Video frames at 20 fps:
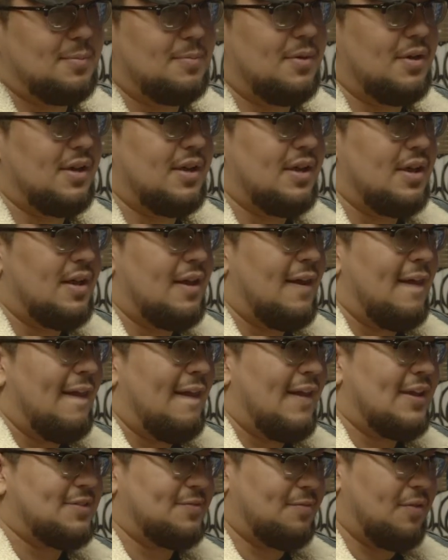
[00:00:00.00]
But
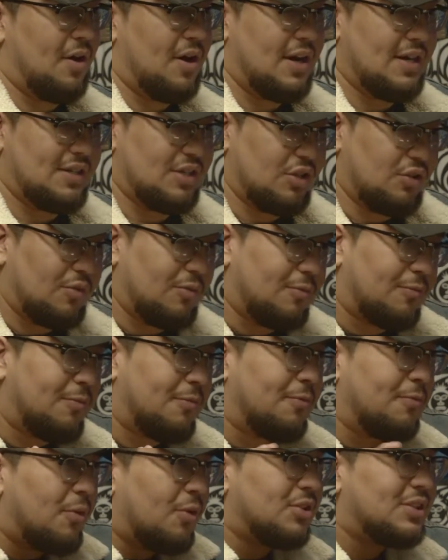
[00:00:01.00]
as far as
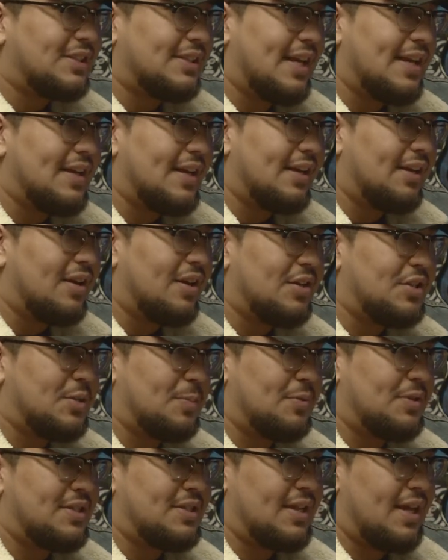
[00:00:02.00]
full sending
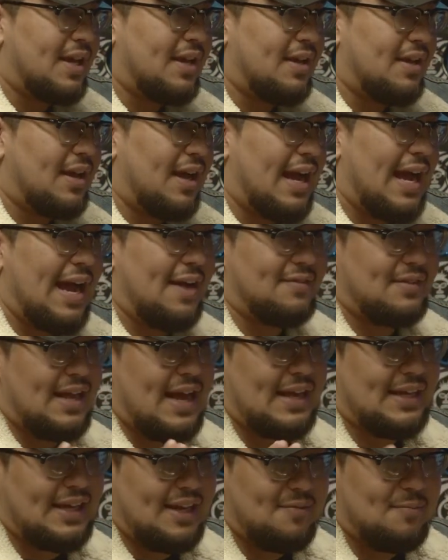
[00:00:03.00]
100%,
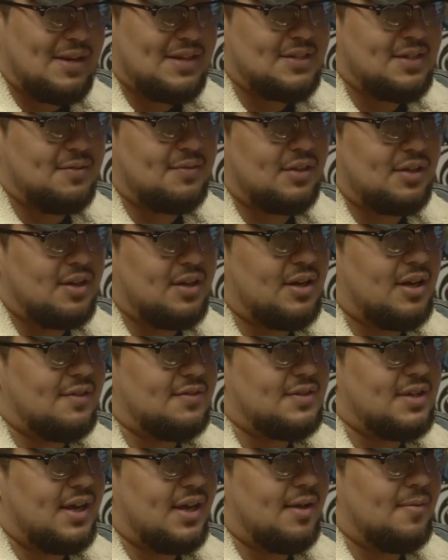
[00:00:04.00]
I gave myself a cutoff
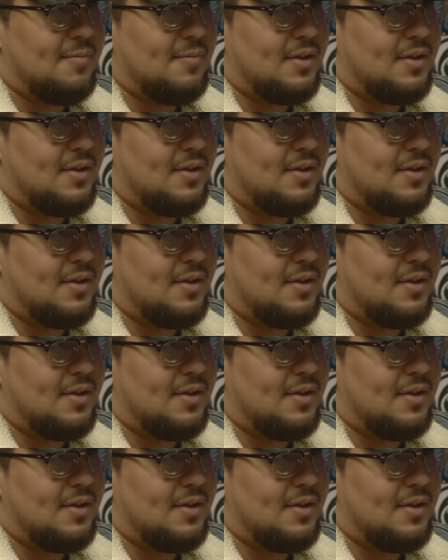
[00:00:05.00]
time.